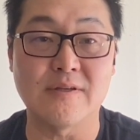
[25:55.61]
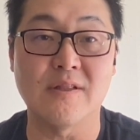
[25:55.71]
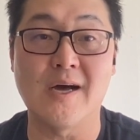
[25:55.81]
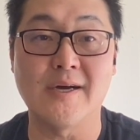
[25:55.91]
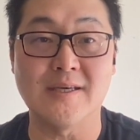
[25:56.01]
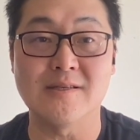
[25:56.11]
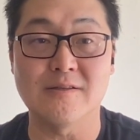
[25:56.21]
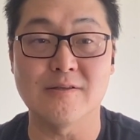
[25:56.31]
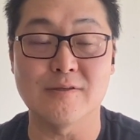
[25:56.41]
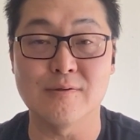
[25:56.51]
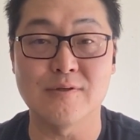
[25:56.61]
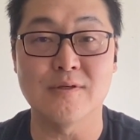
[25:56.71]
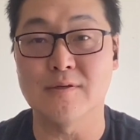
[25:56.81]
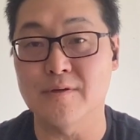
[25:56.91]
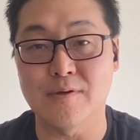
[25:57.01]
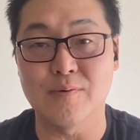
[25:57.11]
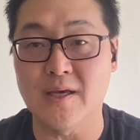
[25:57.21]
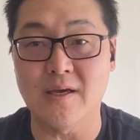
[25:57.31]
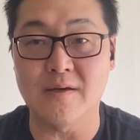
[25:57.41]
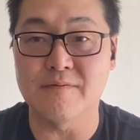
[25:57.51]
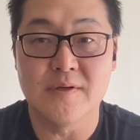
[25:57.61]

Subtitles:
to log into the solution, although we have,